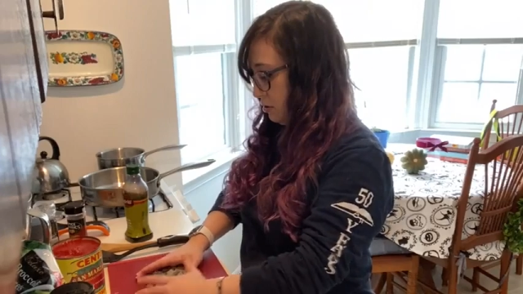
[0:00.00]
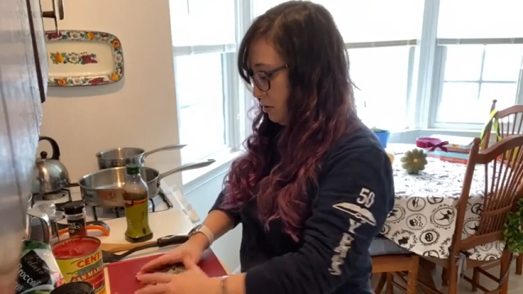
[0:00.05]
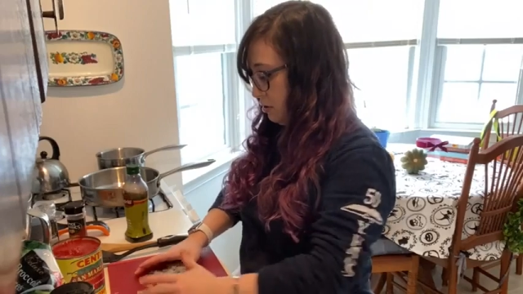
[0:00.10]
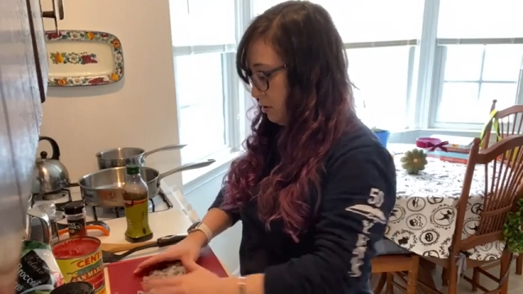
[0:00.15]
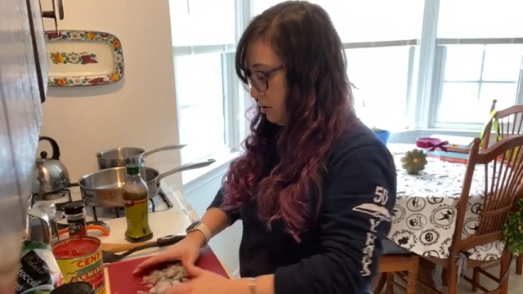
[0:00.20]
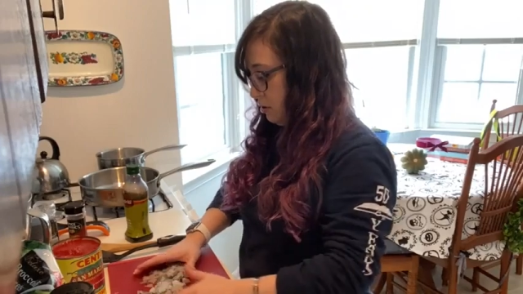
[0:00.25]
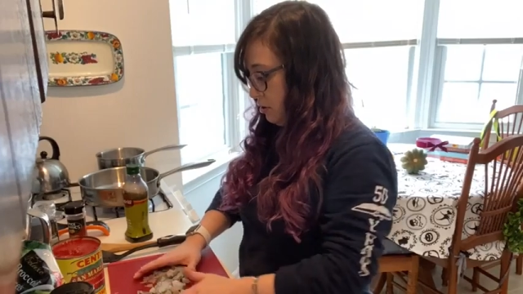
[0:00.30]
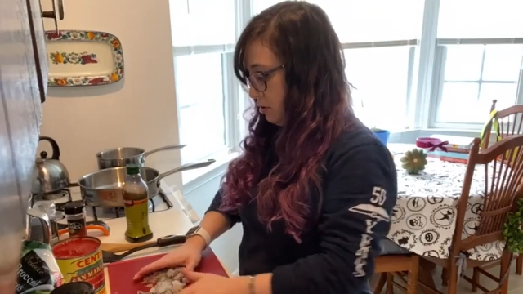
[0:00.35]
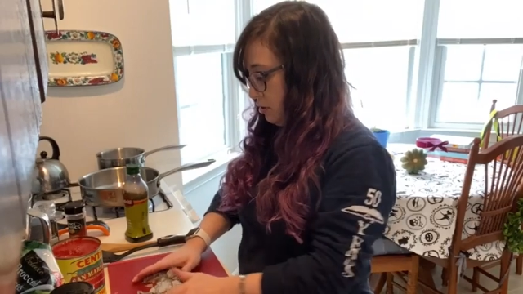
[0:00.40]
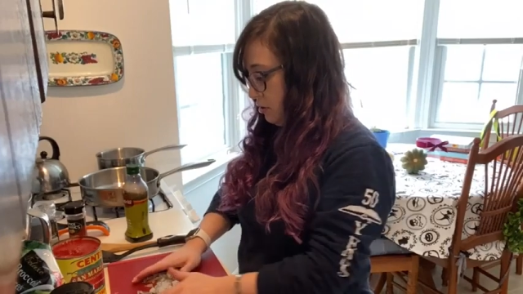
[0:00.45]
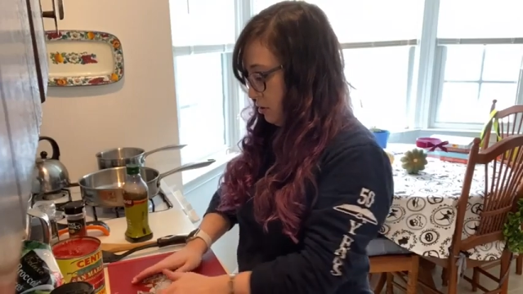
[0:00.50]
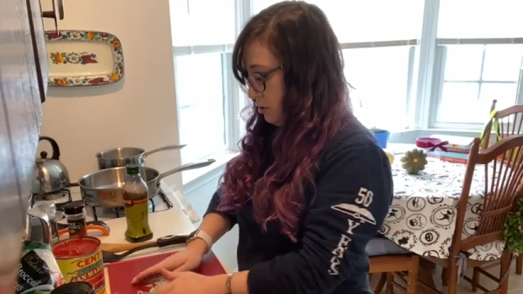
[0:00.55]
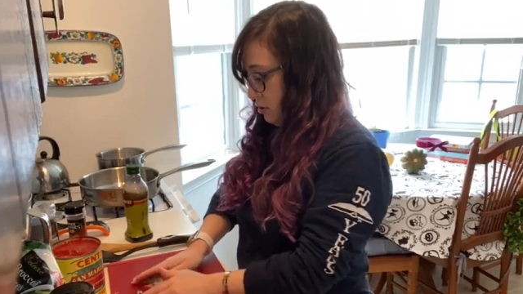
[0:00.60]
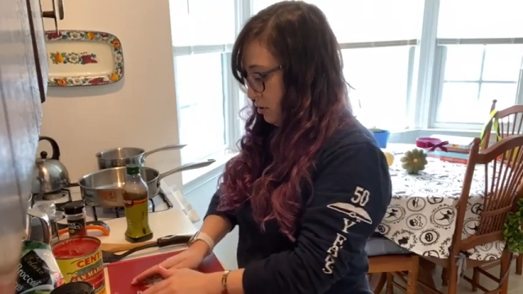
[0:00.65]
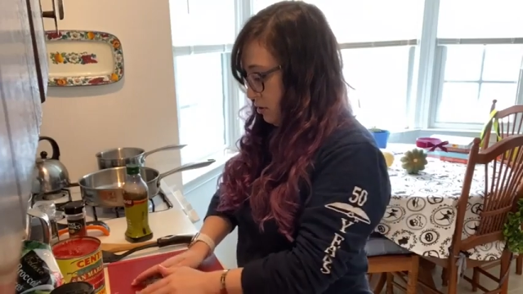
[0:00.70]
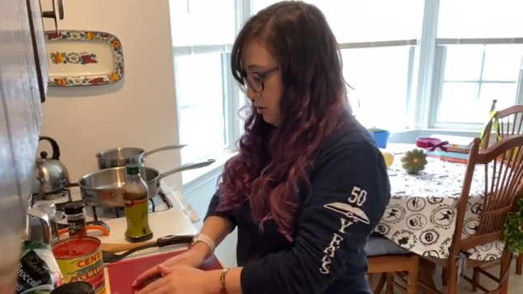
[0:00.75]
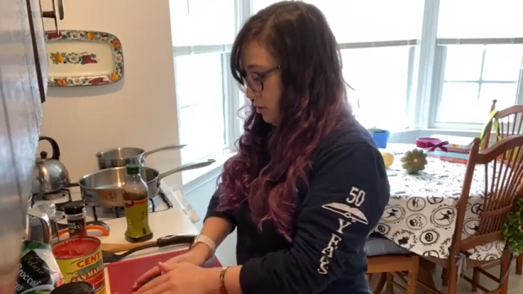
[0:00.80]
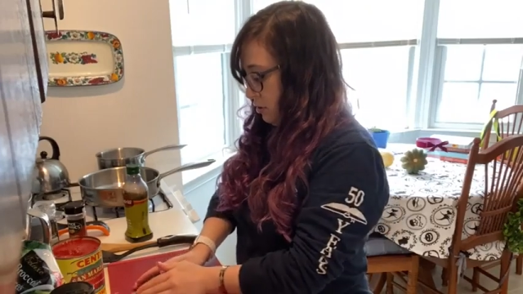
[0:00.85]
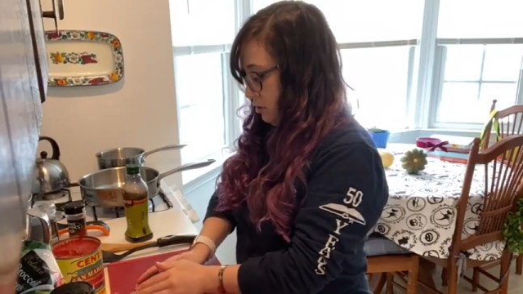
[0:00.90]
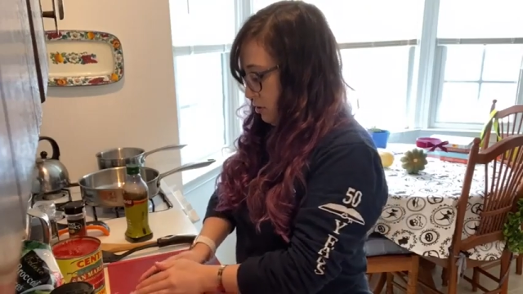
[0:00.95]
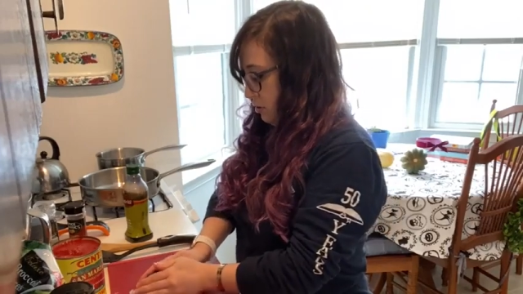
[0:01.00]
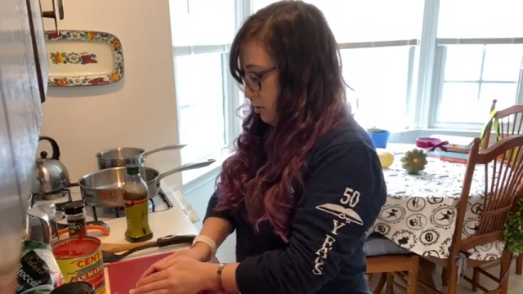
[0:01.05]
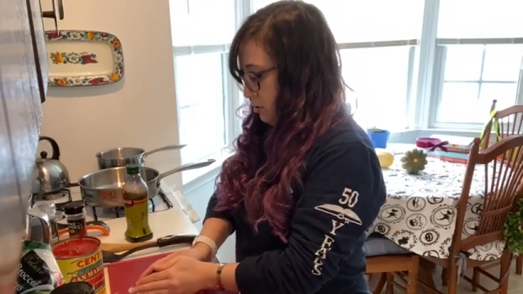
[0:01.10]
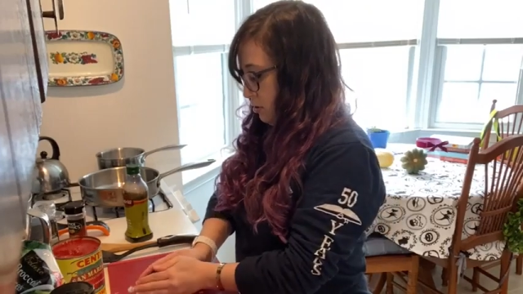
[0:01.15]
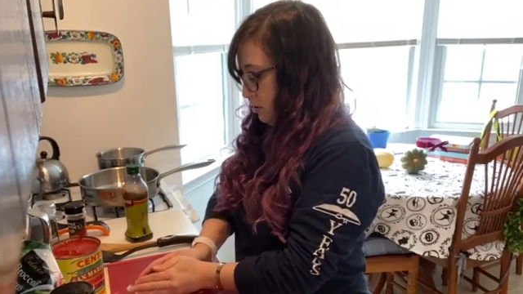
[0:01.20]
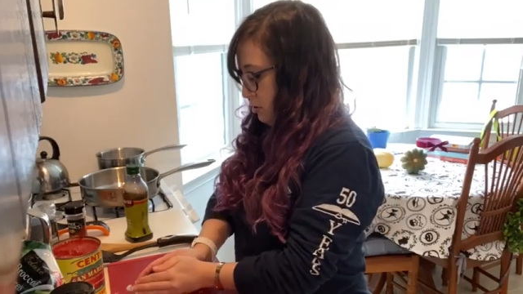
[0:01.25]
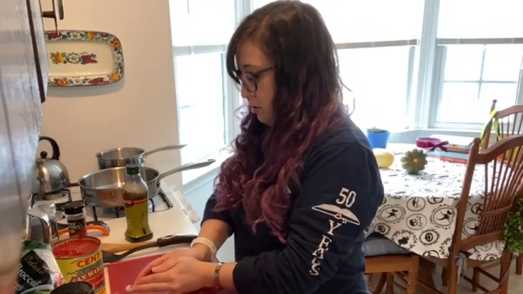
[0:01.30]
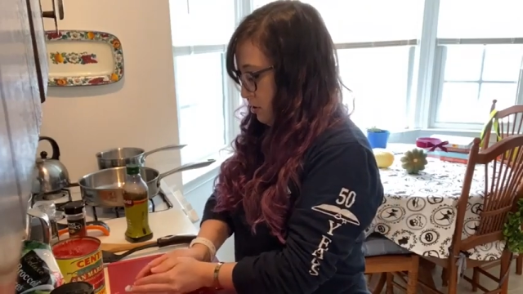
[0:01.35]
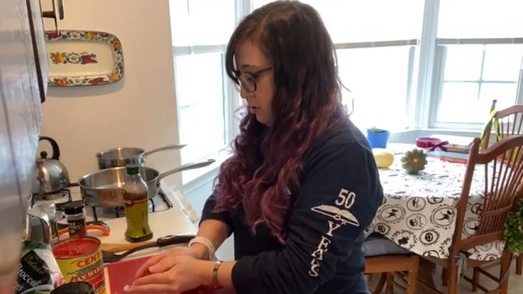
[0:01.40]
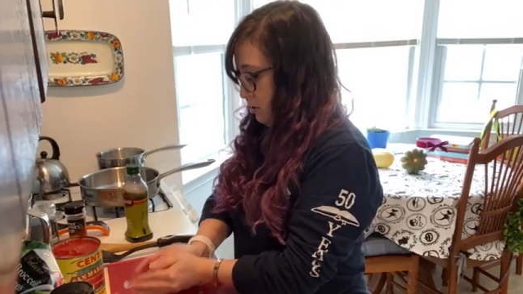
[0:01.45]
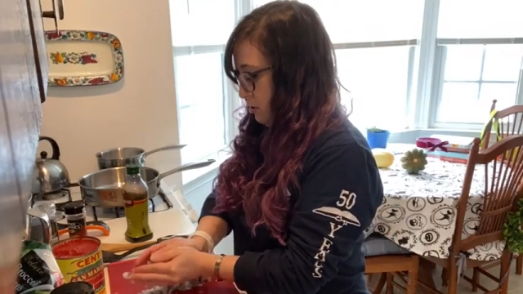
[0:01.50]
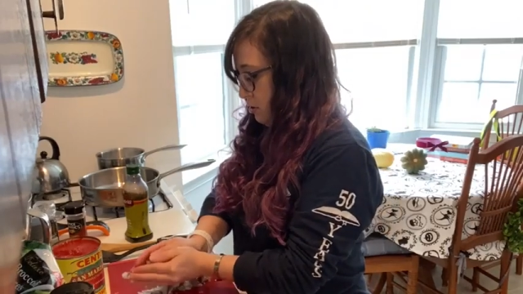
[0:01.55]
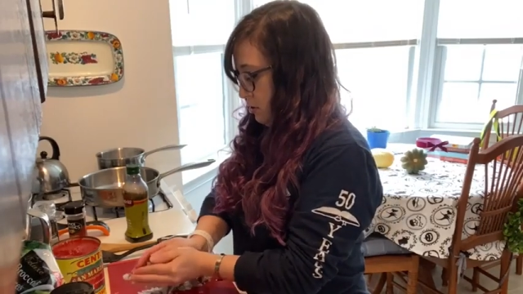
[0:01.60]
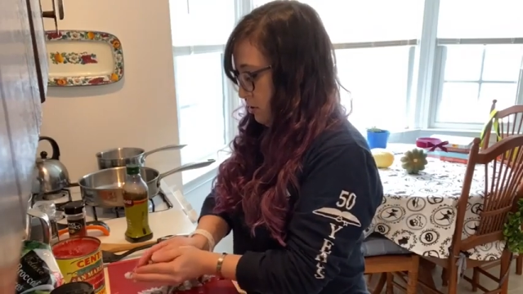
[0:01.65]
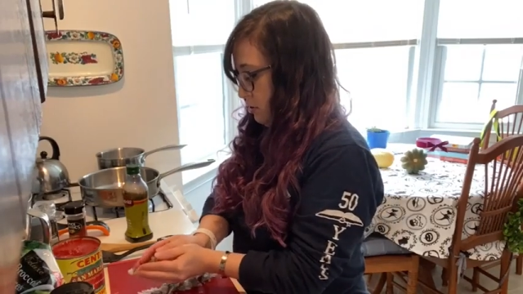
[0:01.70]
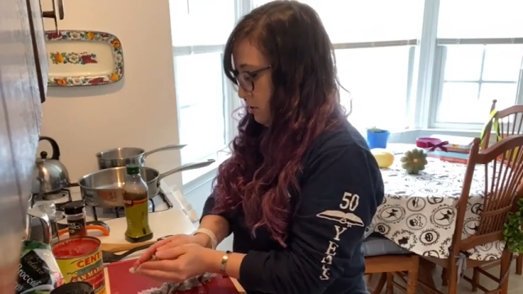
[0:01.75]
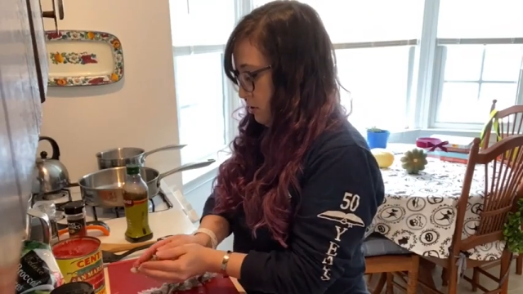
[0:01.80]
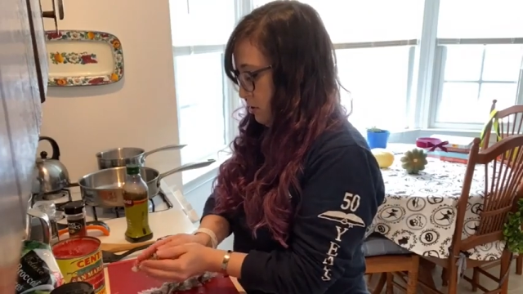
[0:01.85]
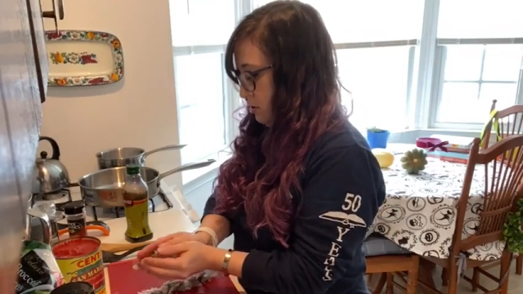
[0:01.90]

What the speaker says: [no speech]